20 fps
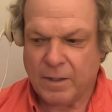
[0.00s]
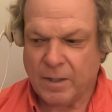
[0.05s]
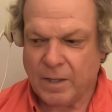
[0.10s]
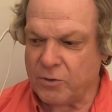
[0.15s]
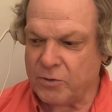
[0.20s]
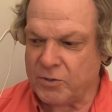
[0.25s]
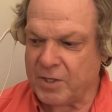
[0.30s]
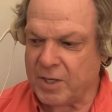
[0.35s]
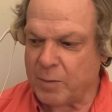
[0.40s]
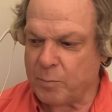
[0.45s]

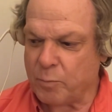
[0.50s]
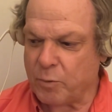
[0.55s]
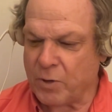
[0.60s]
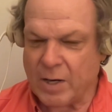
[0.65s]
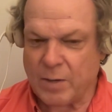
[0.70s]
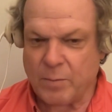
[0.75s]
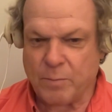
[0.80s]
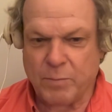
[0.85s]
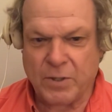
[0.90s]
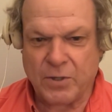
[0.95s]
Then you take
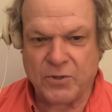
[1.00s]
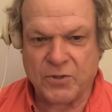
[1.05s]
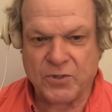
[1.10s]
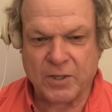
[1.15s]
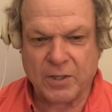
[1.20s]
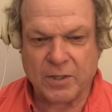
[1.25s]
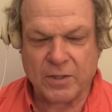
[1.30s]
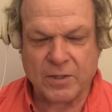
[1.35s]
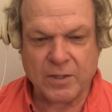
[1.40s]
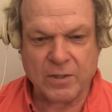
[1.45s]
brand B,
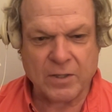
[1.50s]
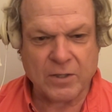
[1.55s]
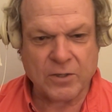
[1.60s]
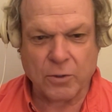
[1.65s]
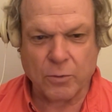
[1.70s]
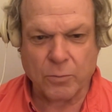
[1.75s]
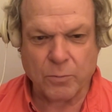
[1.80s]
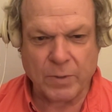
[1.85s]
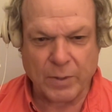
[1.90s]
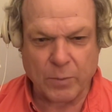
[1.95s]
C, and D
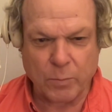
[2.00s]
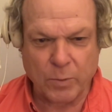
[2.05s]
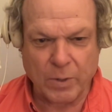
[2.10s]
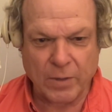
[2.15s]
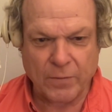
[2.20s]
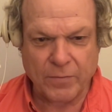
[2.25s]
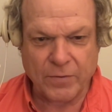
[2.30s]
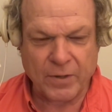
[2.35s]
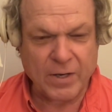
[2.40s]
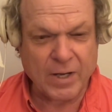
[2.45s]
that don't run
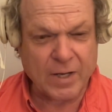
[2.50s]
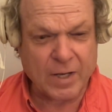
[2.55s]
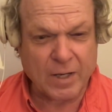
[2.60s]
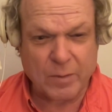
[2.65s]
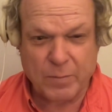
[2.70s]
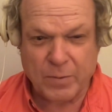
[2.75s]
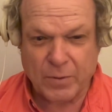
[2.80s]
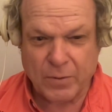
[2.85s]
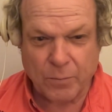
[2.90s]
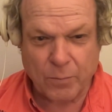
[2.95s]
well. They're not
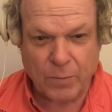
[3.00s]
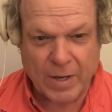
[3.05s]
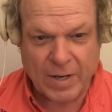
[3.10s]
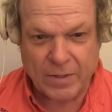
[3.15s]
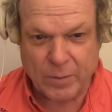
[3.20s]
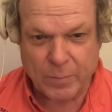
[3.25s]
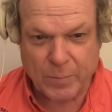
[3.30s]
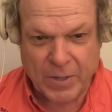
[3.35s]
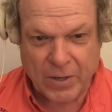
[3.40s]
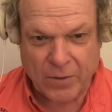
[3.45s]
going to be able to
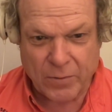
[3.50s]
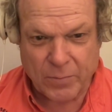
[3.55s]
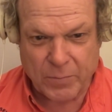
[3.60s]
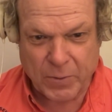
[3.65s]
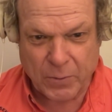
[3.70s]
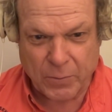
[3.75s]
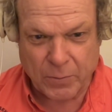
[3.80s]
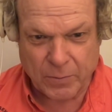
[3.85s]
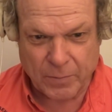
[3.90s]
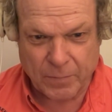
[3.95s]
ride in the bow of the
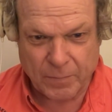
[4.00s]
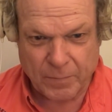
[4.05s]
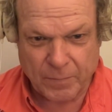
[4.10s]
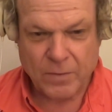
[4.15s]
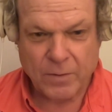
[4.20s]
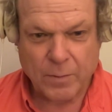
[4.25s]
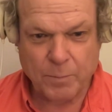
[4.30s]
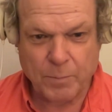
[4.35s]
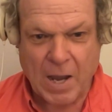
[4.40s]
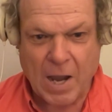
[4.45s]
boat.
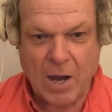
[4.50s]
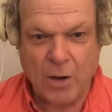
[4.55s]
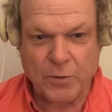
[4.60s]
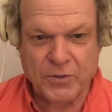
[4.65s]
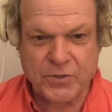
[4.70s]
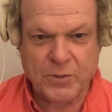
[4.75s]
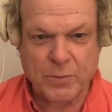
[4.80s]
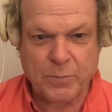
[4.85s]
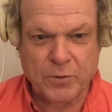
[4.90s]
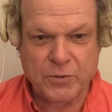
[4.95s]
The
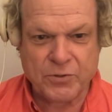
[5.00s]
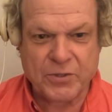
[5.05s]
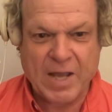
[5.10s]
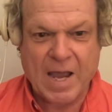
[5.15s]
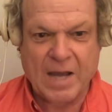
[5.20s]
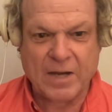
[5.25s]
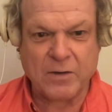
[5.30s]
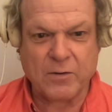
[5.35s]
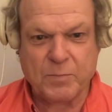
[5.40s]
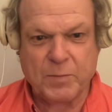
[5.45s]
bow is the most
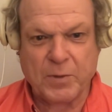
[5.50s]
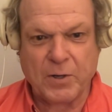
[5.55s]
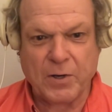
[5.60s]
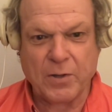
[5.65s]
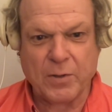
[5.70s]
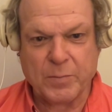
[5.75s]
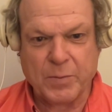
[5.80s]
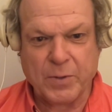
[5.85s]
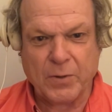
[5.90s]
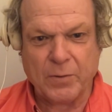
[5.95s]
active
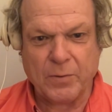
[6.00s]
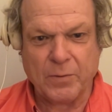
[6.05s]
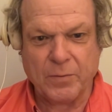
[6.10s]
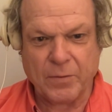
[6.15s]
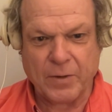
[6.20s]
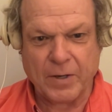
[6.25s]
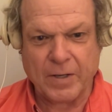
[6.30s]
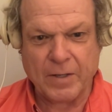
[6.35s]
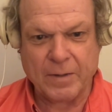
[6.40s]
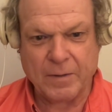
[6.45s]
part of the boat,
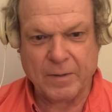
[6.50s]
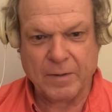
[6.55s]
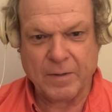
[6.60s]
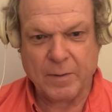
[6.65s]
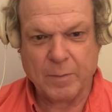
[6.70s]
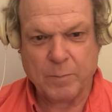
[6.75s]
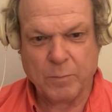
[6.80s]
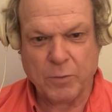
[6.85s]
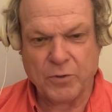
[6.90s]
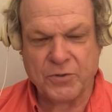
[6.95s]
right?
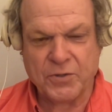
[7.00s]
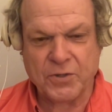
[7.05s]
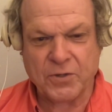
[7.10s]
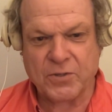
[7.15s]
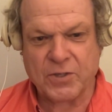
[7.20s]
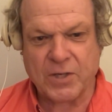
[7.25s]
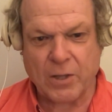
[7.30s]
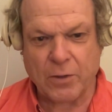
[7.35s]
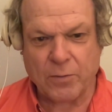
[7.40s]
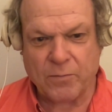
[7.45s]
Most
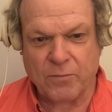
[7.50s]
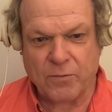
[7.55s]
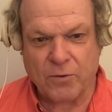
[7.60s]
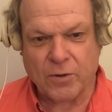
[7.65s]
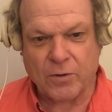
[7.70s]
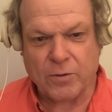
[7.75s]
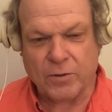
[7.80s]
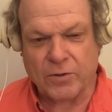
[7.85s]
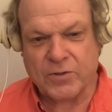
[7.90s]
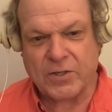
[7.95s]

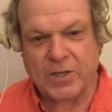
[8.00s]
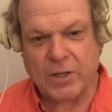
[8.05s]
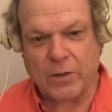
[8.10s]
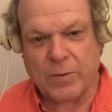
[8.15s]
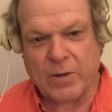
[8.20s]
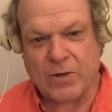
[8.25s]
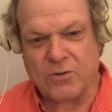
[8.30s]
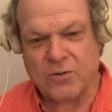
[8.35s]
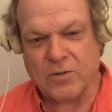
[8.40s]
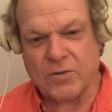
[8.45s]
vertical
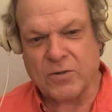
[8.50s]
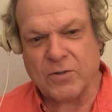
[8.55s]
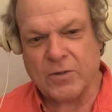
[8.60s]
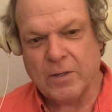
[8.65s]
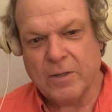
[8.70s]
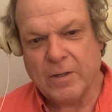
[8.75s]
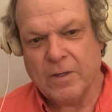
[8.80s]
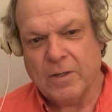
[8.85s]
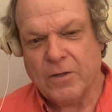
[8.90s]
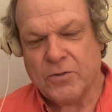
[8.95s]
accelerations.
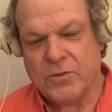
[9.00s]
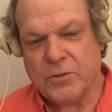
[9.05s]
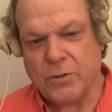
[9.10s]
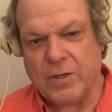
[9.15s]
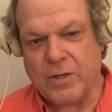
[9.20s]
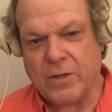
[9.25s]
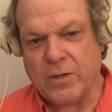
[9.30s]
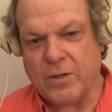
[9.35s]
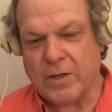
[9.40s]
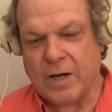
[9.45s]

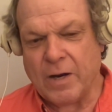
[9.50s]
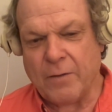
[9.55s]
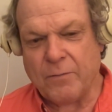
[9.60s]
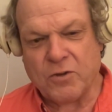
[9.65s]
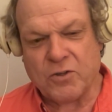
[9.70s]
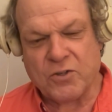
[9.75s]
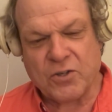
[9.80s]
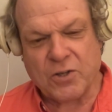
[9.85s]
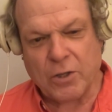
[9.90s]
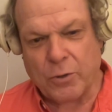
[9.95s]
So they're either going to
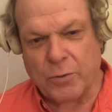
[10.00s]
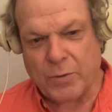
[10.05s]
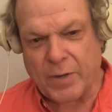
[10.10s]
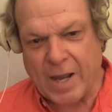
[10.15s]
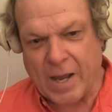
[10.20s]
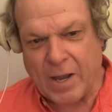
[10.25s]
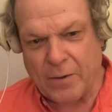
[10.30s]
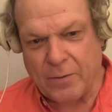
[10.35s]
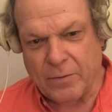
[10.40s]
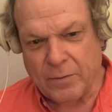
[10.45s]
have to slow
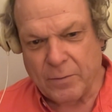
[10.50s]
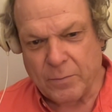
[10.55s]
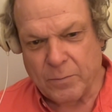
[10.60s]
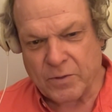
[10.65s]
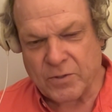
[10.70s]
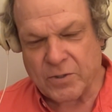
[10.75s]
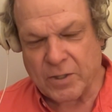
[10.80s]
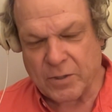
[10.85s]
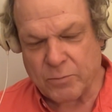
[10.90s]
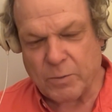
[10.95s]
down,
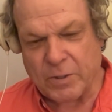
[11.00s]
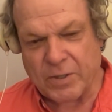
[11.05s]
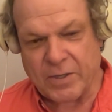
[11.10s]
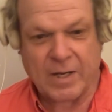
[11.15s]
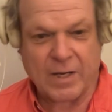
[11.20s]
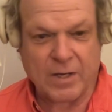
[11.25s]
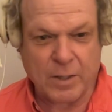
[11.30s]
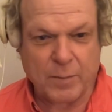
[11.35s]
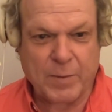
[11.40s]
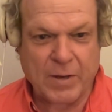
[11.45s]
which is what
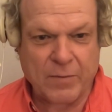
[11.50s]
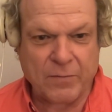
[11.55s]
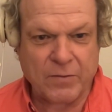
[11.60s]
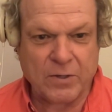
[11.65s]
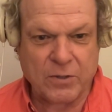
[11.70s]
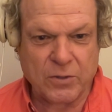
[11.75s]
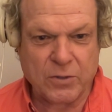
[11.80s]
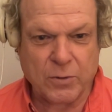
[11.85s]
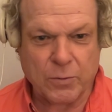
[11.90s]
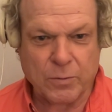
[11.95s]
they end up
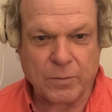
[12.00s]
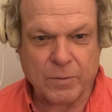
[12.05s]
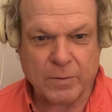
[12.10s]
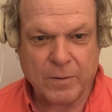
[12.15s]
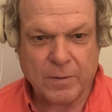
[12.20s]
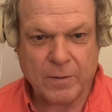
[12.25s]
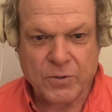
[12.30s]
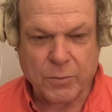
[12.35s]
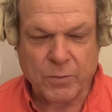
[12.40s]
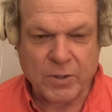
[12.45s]
having to do.
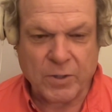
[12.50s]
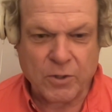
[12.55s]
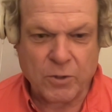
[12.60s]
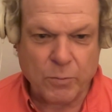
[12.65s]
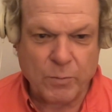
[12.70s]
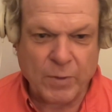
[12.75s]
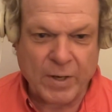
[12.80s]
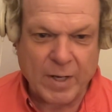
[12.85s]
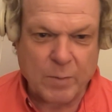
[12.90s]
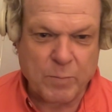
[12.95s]
So with a
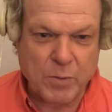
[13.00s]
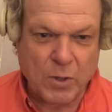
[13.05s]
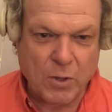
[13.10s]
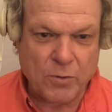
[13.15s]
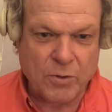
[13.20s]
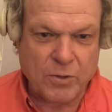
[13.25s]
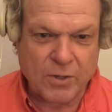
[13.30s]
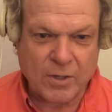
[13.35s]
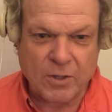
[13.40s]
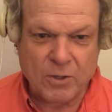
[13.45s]
good running
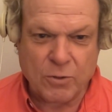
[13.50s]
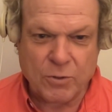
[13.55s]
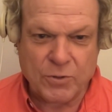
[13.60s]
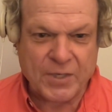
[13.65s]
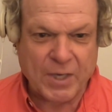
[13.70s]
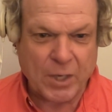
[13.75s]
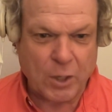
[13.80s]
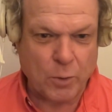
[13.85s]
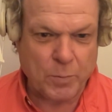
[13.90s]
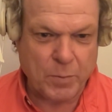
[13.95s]
boat, you can
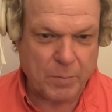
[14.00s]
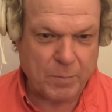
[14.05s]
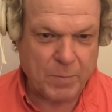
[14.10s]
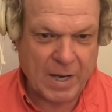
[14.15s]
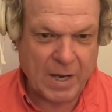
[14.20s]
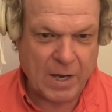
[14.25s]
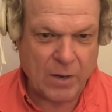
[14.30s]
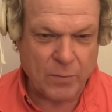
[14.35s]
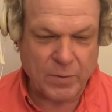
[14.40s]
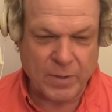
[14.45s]
use that open
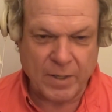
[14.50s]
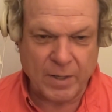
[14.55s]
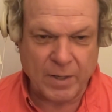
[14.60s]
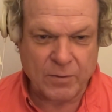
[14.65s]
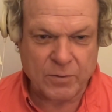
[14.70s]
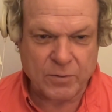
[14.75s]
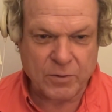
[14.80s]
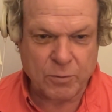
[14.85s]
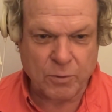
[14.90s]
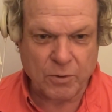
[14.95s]
bow
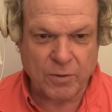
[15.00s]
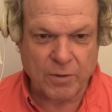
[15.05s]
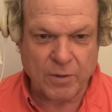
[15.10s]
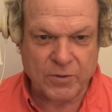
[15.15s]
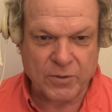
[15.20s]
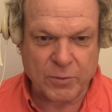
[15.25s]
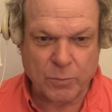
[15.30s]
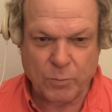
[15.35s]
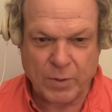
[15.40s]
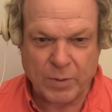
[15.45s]

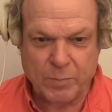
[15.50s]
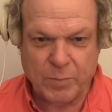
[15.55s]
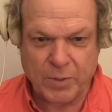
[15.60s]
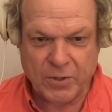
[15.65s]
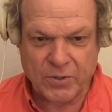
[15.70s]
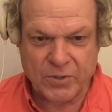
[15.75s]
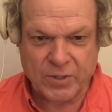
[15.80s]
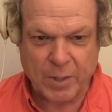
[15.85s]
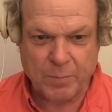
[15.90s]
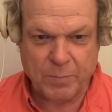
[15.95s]
as the wind
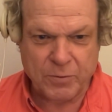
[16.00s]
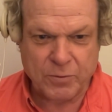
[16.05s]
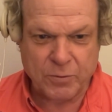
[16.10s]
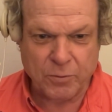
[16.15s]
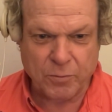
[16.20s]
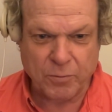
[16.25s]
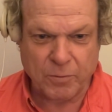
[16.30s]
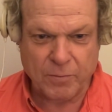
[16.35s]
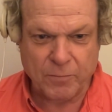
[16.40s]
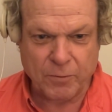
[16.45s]
picks up,
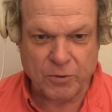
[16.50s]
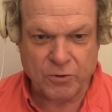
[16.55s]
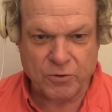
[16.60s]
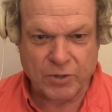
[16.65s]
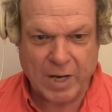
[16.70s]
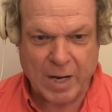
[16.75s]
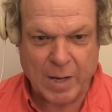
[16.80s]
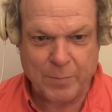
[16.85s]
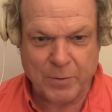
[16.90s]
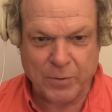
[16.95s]
2-3-foot
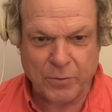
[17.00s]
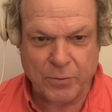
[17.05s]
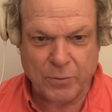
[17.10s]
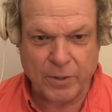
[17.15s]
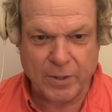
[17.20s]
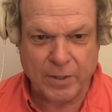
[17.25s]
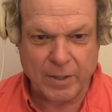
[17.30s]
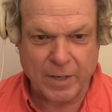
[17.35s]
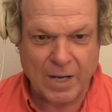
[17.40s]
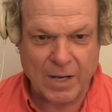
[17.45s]
chop at
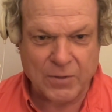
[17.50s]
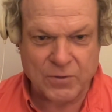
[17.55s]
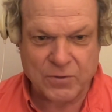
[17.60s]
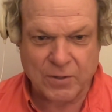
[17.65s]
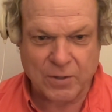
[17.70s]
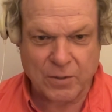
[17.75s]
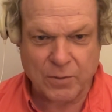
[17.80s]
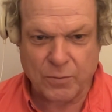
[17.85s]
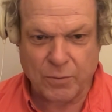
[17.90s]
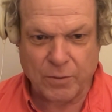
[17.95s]
30
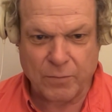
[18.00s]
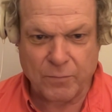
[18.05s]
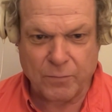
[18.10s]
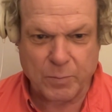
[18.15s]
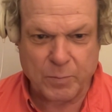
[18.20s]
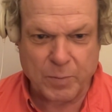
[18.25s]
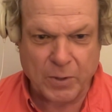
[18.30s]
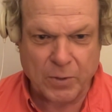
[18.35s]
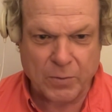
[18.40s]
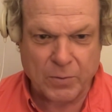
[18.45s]
knots in a
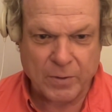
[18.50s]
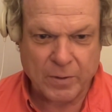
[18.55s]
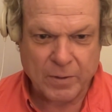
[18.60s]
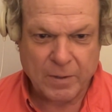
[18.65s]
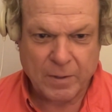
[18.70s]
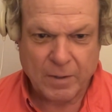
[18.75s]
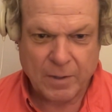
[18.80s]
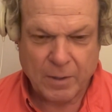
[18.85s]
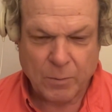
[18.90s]
30-foot boat.